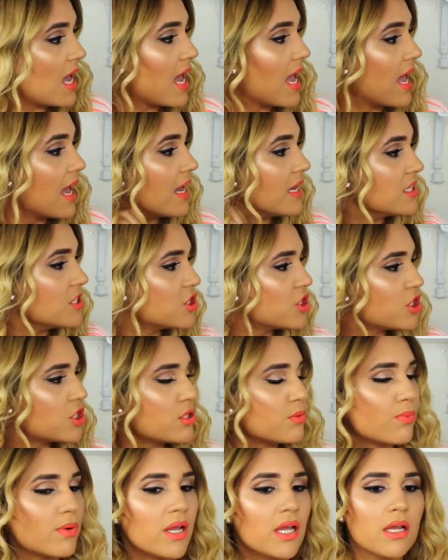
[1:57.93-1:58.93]
And
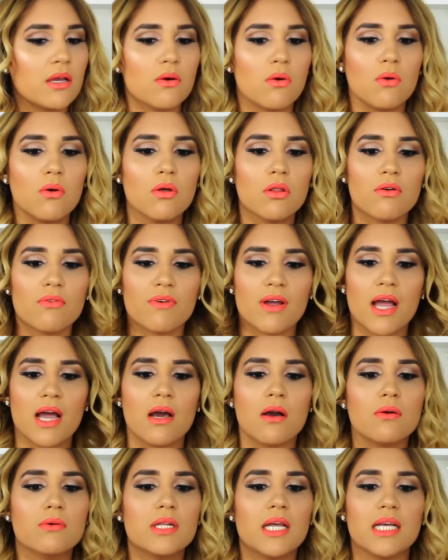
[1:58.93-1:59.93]
just spray it all
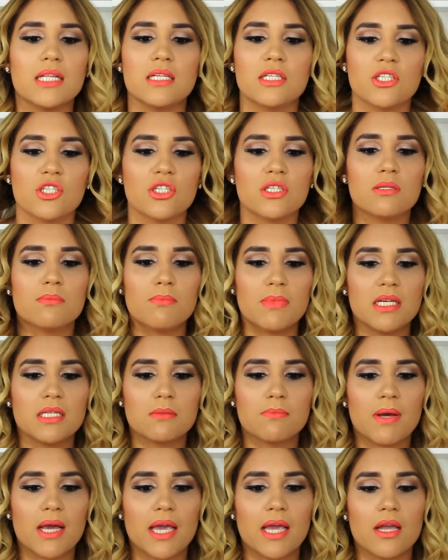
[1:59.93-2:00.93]
around and it just
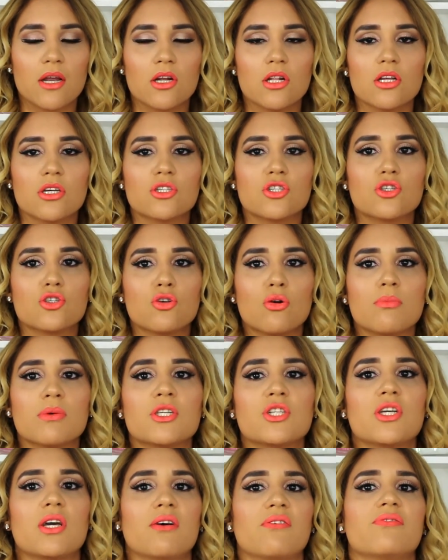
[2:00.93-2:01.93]
makes my hair look so
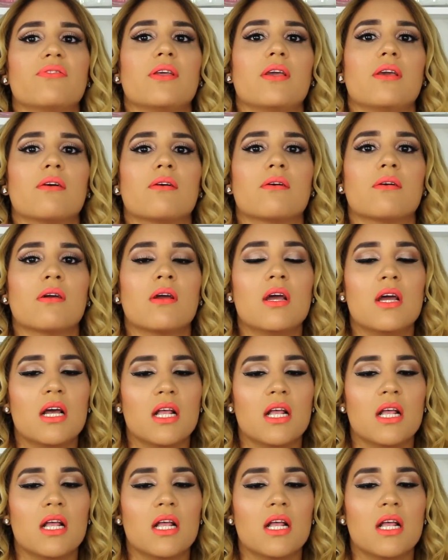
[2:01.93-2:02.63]
much healthier.